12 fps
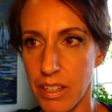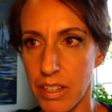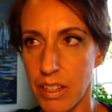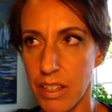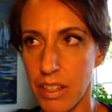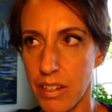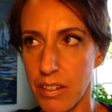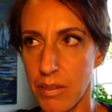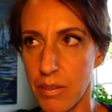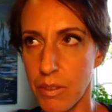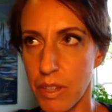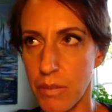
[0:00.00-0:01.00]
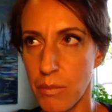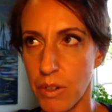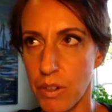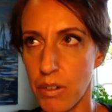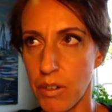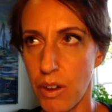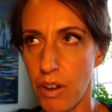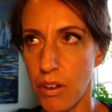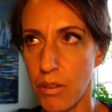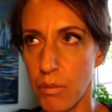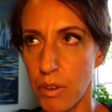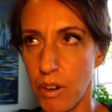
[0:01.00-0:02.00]
Then we're
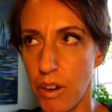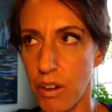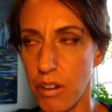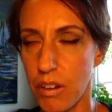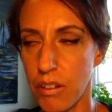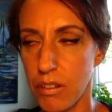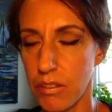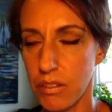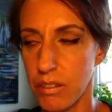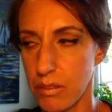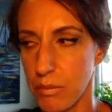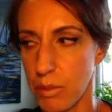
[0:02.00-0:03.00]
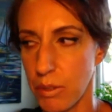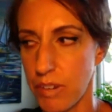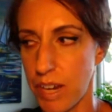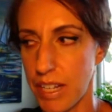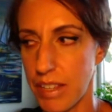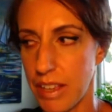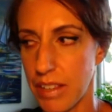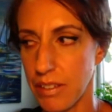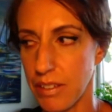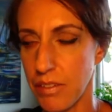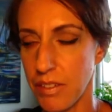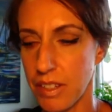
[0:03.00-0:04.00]
all providing that
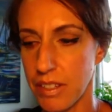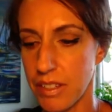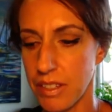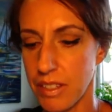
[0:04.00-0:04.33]
service